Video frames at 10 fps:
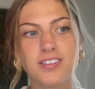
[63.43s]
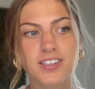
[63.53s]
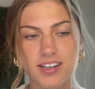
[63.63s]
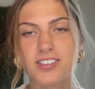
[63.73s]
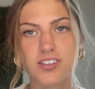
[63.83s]

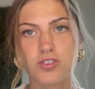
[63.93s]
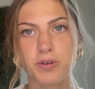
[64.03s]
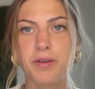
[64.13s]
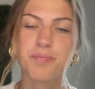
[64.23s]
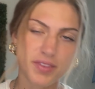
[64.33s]
Texas in
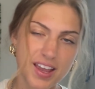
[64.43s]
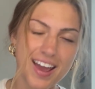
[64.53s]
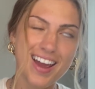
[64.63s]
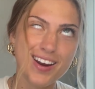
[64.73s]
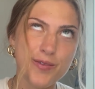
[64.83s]
3.
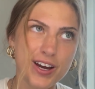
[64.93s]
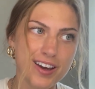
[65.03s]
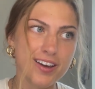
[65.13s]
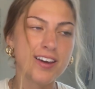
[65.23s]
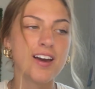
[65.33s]

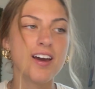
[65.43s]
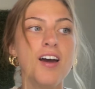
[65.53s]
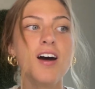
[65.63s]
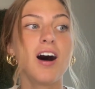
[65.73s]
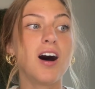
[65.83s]
Anyway,
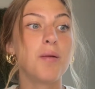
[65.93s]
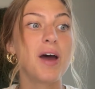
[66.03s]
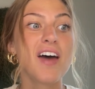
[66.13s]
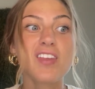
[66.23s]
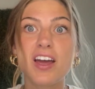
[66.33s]

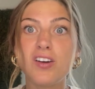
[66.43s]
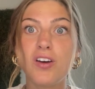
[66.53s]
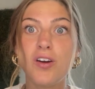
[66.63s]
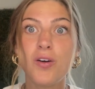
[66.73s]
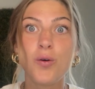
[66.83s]
and then
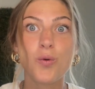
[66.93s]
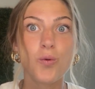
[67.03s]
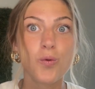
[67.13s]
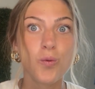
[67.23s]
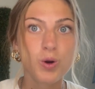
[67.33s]

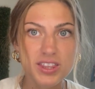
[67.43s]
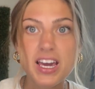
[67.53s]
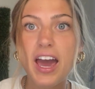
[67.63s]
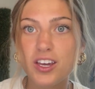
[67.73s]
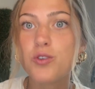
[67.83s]
with the
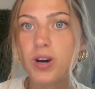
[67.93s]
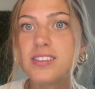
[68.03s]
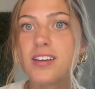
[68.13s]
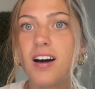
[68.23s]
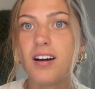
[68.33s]

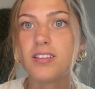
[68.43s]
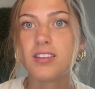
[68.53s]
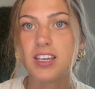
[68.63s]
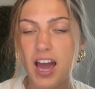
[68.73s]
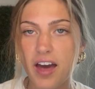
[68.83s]
AUSL,
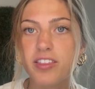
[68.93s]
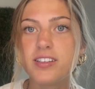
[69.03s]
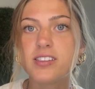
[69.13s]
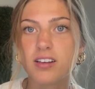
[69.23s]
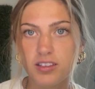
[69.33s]
the
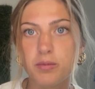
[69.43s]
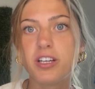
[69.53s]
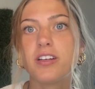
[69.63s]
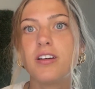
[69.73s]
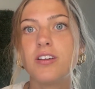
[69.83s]
Athletes
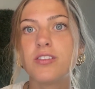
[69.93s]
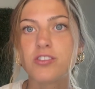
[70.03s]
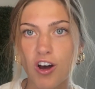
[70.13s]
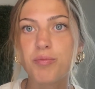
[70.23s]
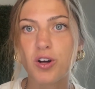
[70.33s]
Unlimited
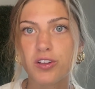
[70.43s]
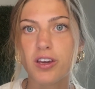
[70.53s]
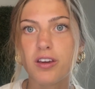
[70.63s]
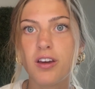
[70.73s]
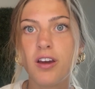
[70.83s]
Softball
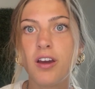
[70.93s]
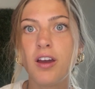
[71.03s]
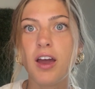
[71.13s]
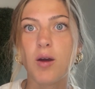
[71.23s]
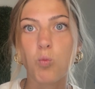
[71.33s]
League,
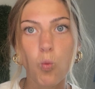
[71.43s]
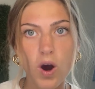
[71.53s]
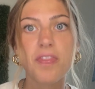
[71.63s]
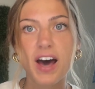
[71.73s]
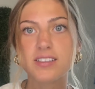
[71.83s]
and
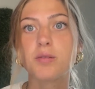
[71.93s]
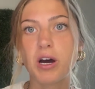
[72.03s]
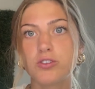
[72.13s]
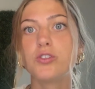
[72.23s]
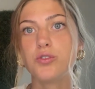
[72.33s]
what that's
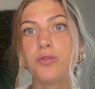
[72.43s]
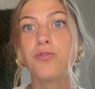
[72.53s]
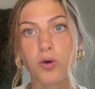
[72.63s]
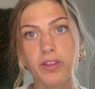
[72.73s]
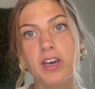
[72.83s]
about to do
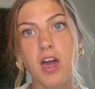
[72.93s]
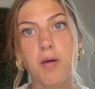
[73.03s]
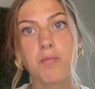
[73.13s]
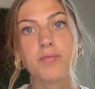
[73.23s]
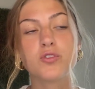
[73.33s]
for the
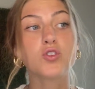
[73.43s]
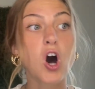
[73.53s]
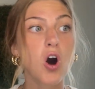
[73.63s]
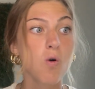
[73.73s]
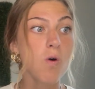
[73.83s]
game.
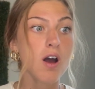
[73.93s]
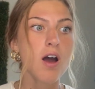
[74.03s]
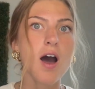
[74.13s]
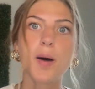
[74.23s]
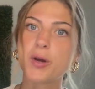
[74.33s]
So
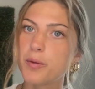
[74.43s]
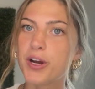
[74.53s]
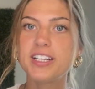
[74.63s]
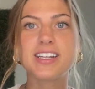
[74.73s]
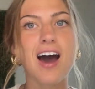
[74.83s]
I'm going to
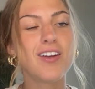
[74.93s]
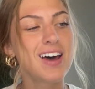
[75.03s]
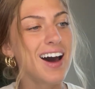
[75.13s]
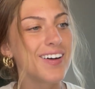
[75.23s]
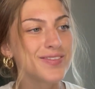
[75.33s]
break it down.
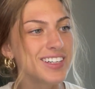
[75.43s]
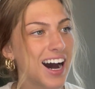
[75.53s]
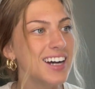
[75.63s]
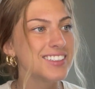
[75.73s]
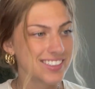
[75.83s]
I've
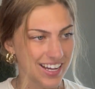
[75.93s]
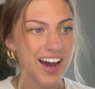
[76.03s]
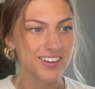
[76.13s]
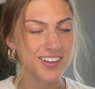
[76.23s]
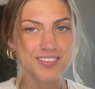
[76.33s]
got
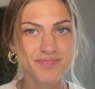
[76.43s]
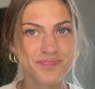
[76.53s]
data.